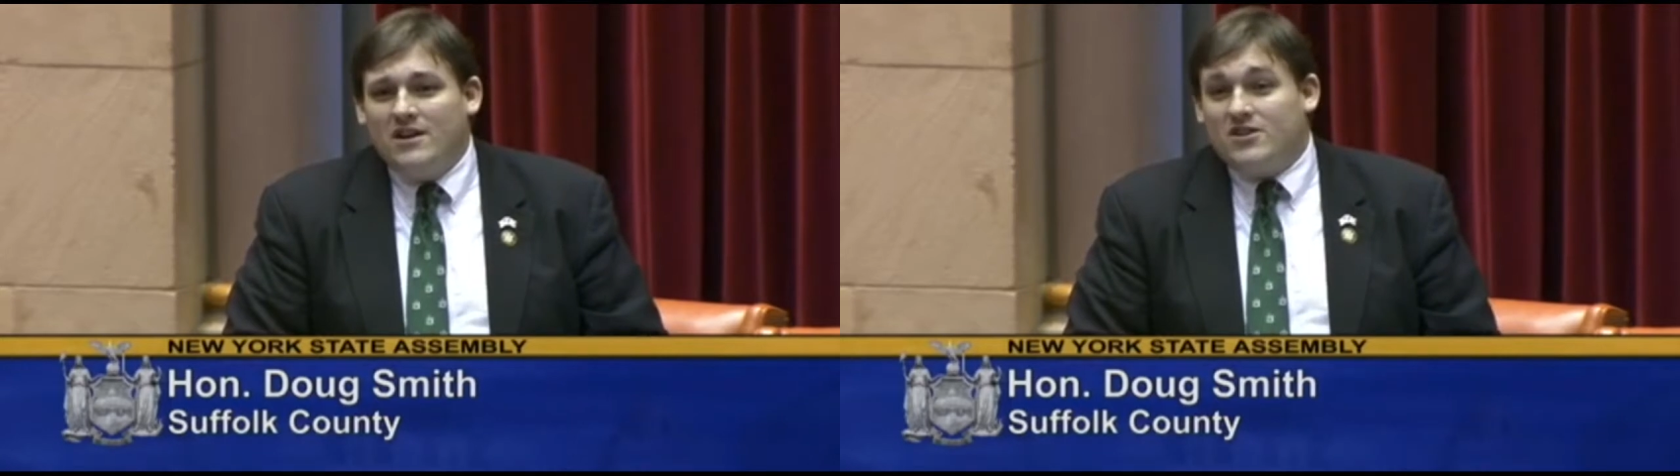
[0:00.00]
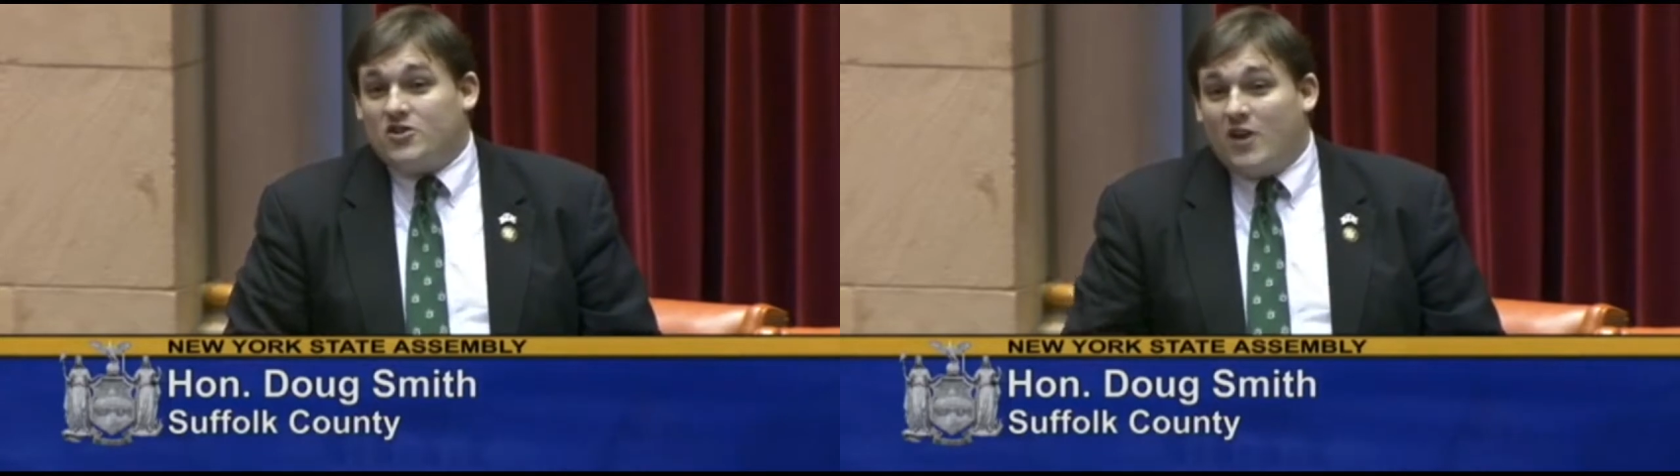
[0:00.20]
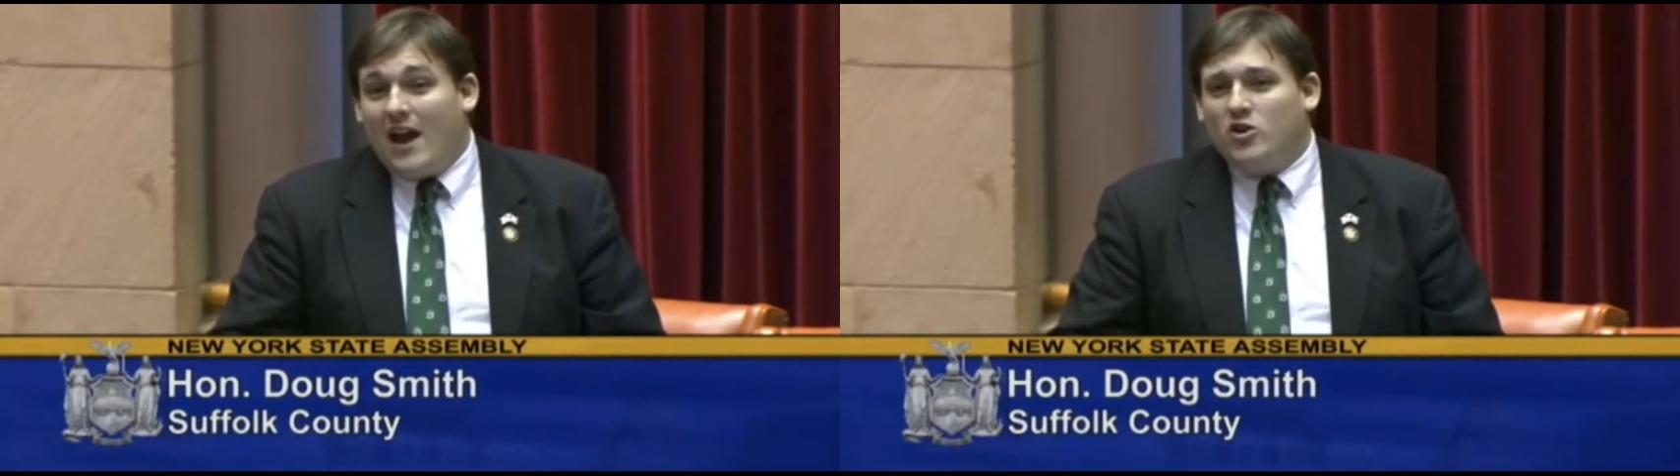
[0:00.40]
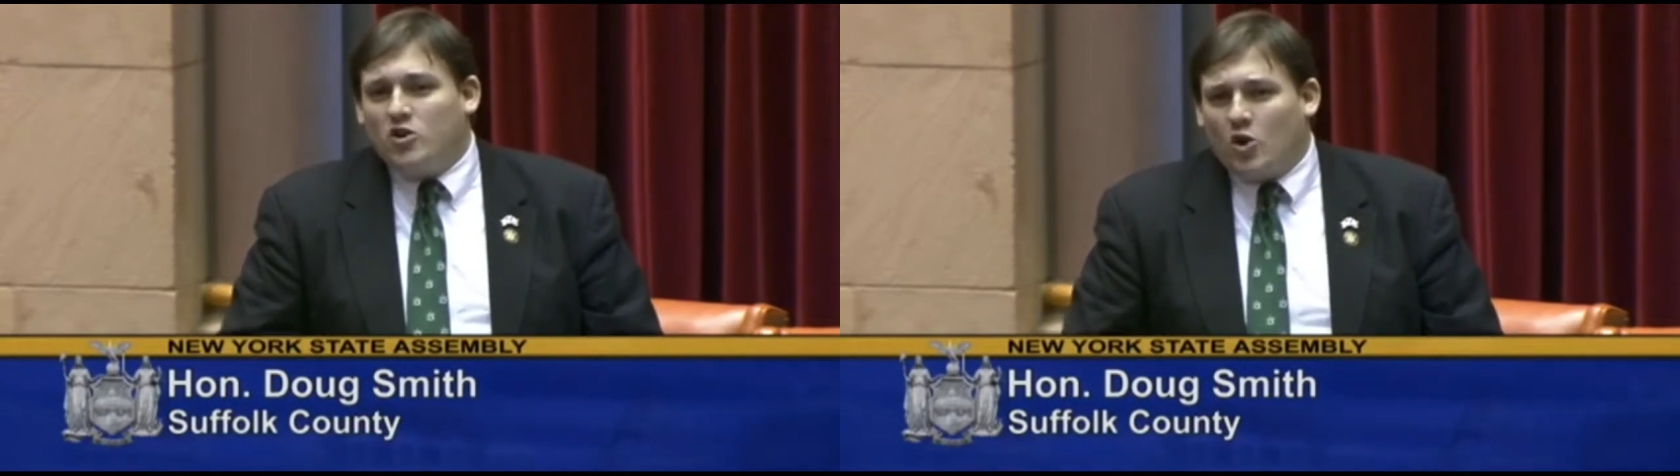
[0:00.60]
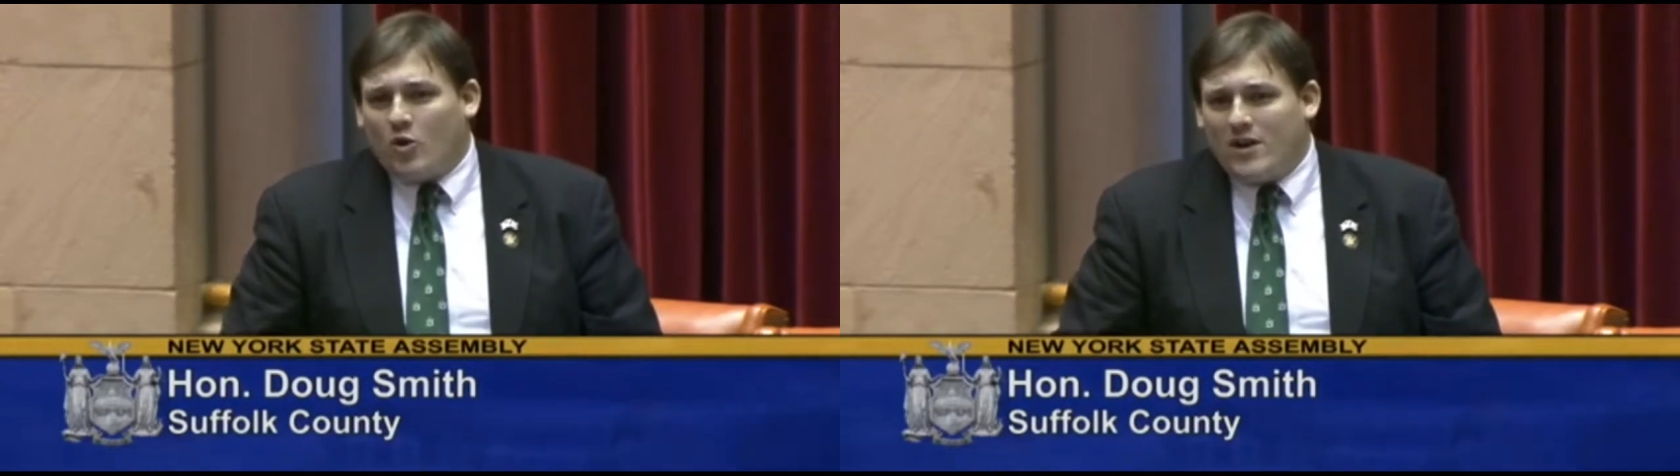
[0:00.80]
since they're not a
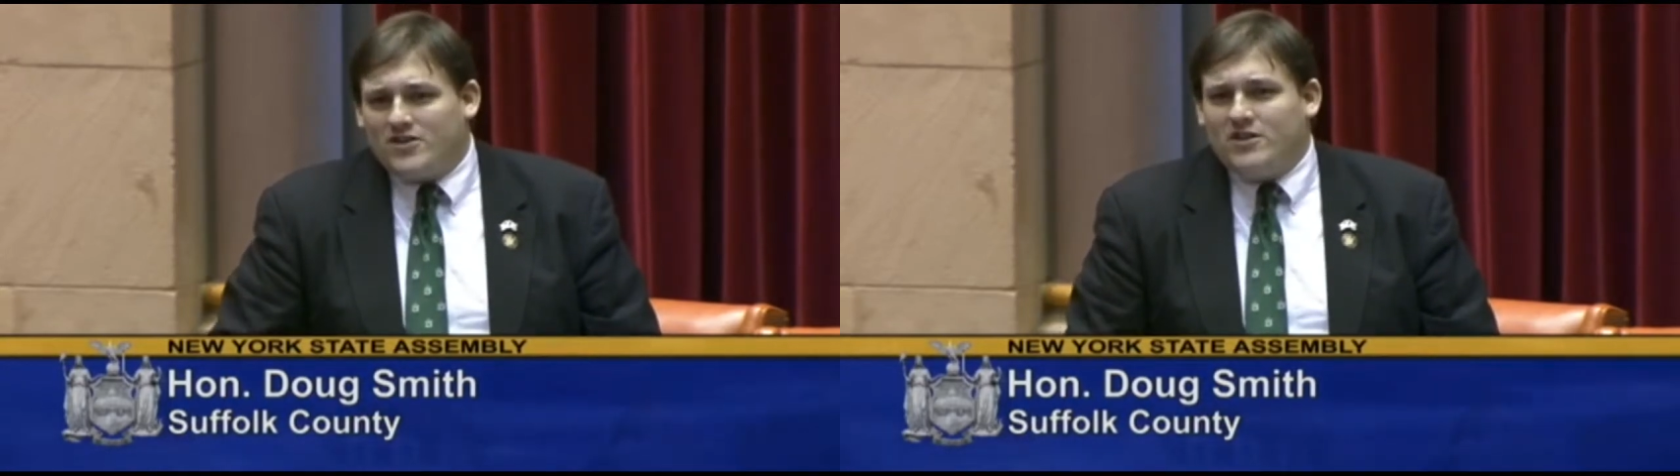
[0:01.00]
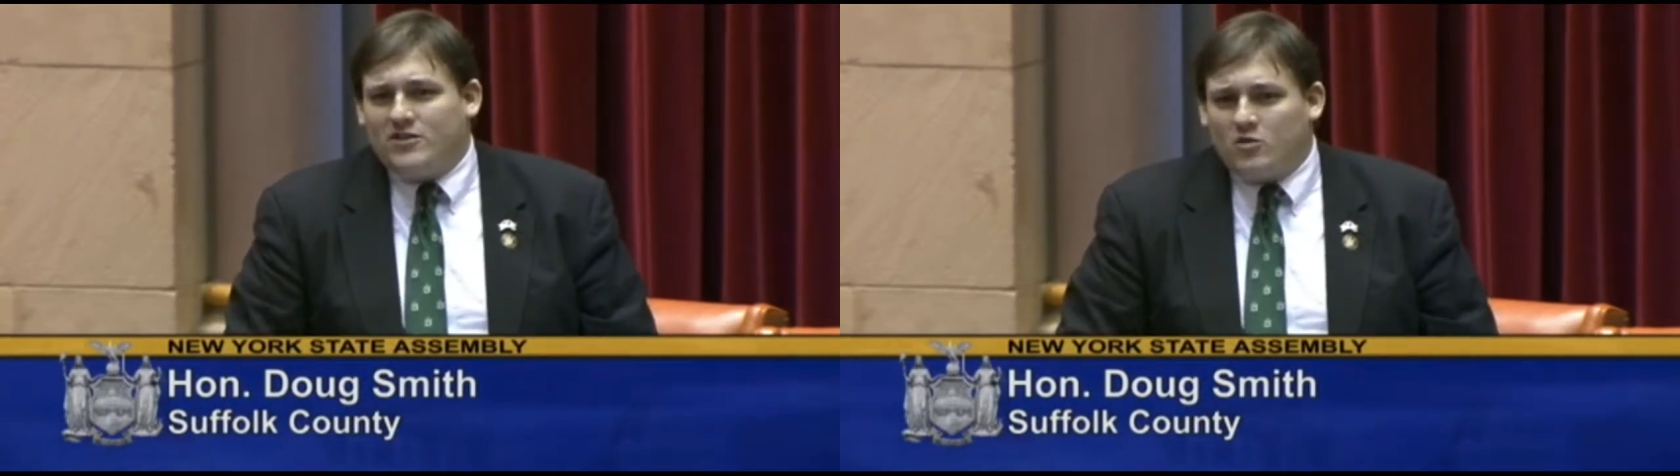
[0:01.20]
New York resident,